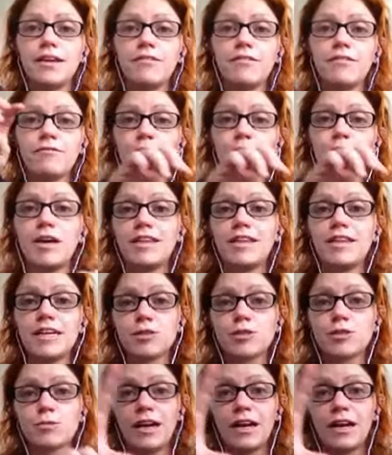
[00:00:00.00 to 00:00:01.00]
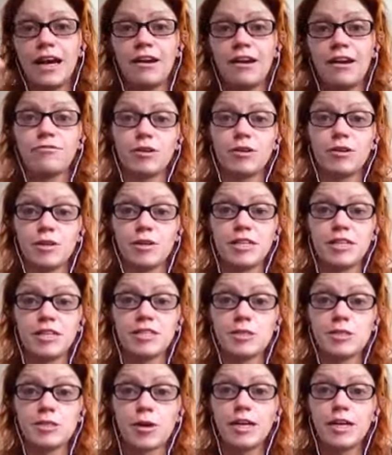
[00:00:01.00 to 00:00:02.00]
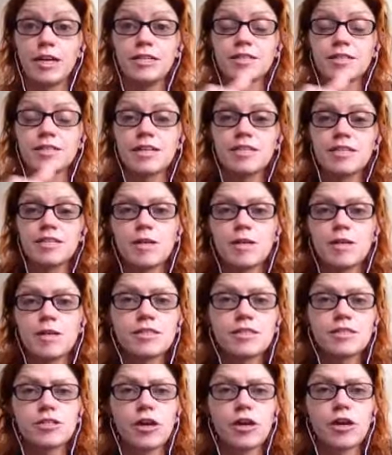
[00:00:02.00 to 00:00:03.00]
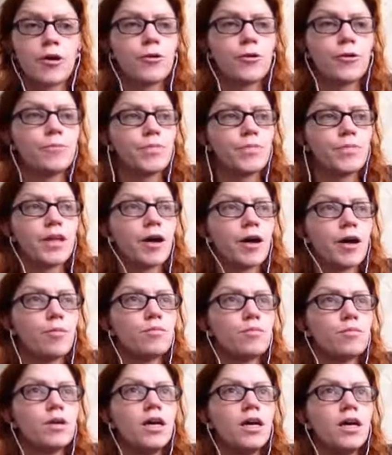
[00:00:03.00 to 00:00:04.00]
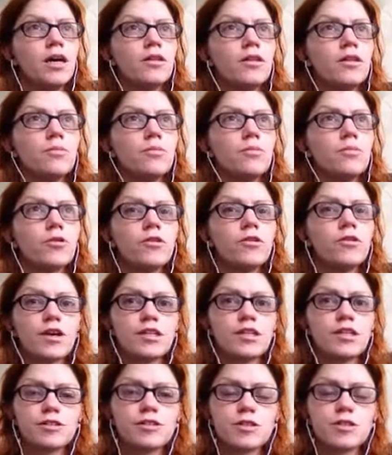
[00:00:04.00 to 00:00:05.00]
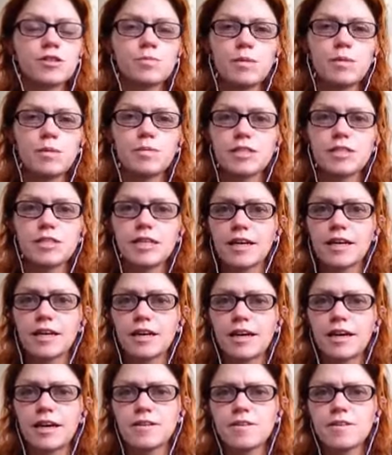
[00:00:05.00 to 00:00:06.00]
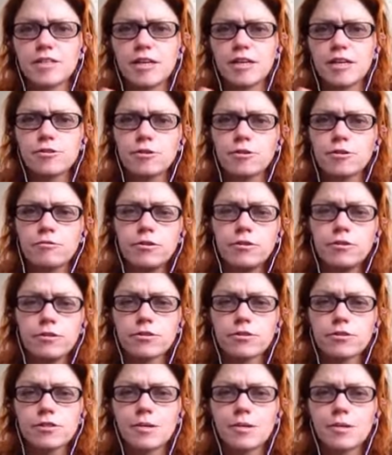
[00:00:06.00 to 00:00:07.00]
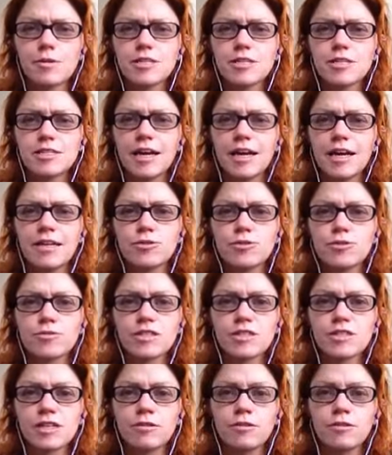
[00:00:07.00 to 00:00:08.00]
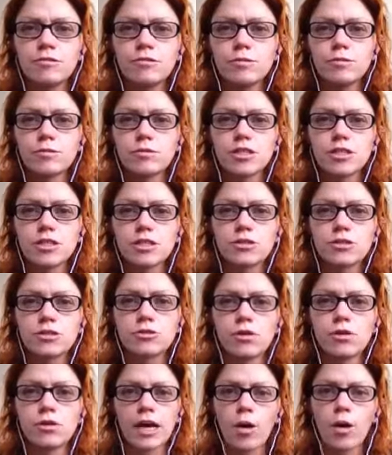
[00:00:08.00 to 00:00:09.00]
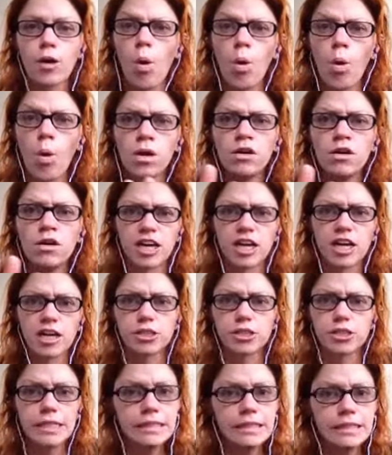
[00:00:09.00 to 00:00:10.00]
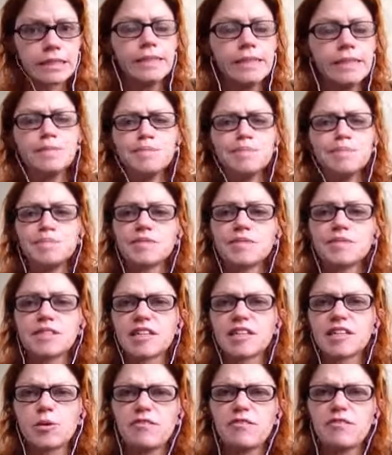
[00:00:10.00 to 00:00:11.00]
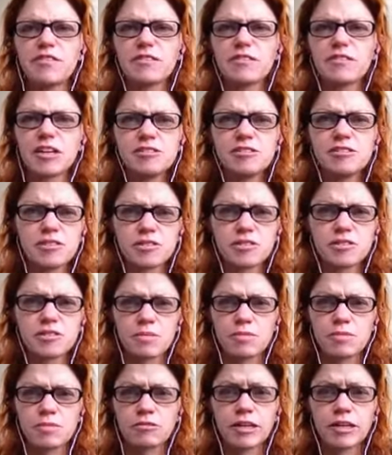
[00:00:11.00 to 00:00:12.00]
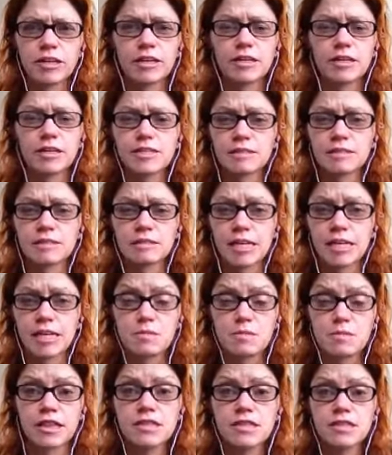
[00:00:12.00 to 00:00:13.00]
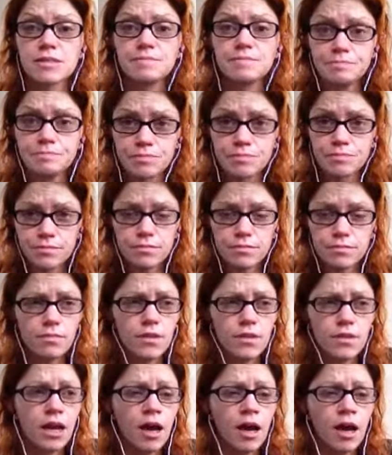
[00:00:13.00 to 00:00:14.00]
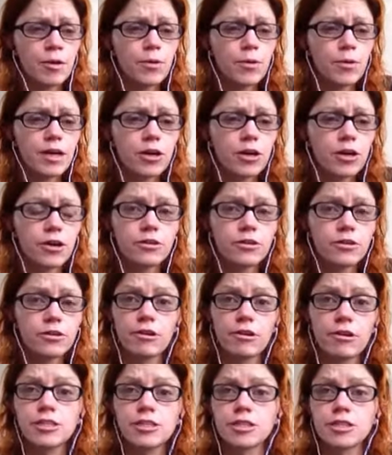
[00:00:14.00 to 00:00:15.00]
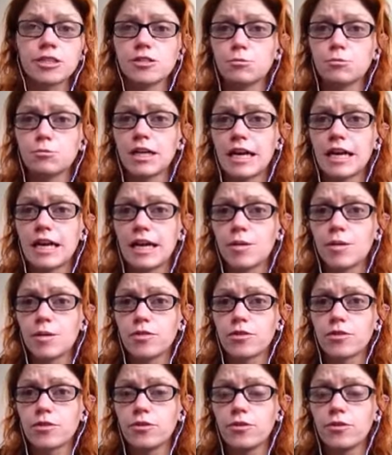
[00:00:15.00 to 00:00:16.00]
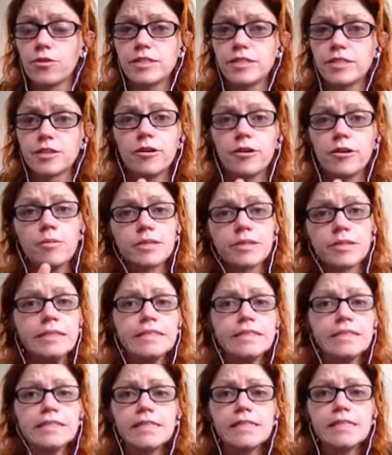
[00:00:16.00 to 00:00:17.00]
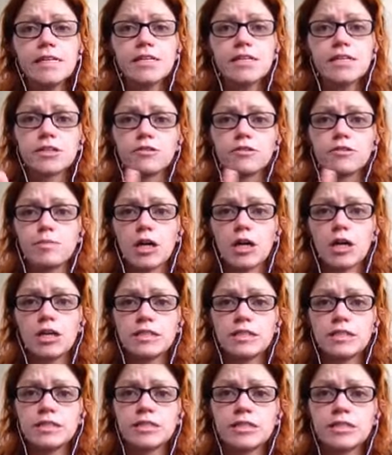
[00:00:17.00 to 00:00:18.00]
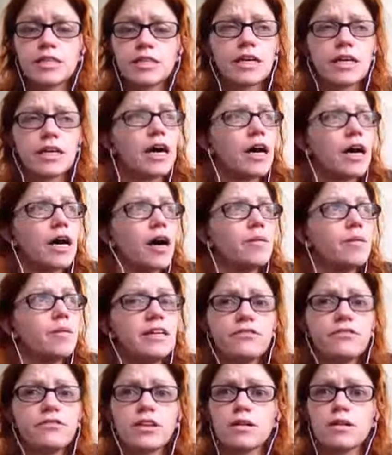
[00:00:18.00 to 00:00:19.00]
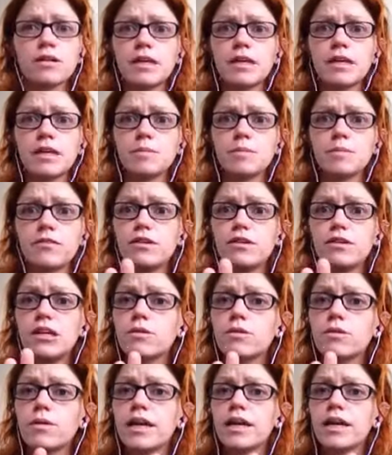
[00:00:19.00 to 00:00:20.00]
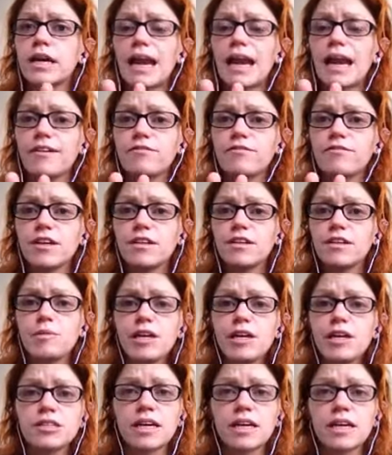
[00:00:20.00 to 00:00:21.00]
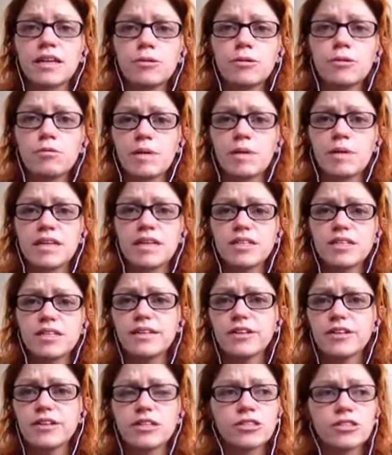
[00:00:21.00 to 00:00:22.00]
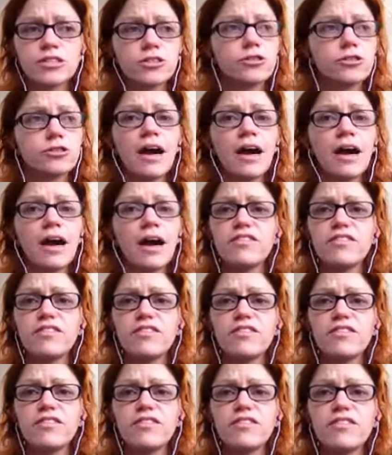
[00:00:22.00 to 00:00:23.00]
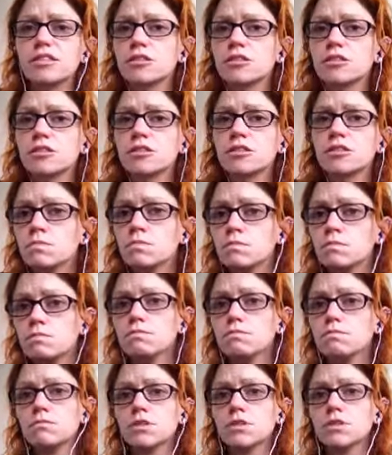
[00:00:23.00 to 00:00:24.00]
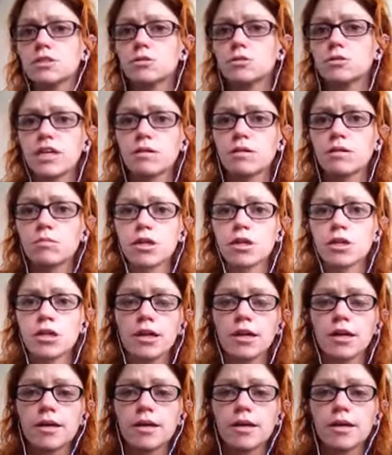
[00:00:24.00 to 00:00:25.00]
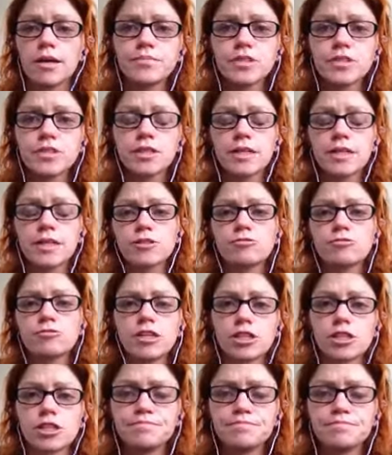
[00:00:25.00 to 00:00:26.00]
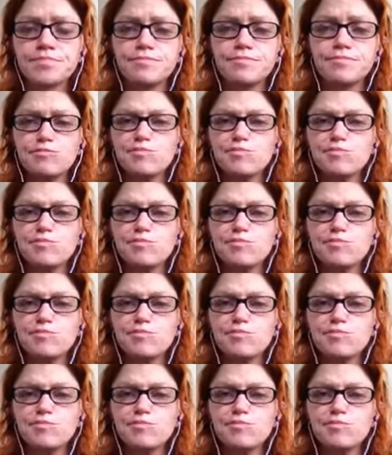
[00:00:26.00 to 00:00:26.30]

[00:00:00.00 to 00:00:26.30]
And then from there, that's where everybody spreads and they split. So um, the more adventurous people take either the central route through some of the Stans or the southern route, which is through like all of the countries. Yeah. It's like 25 countries or something ridiculous and it takes months. Um, and we're going through Russia, so we're going to head up through Eastern Europe sort of Poland. Uh, I believe there'll be a little bit of Lithuania and Latvia in the mix, and then we're basically going to drive east until we hit Mongolia. So that's Russia.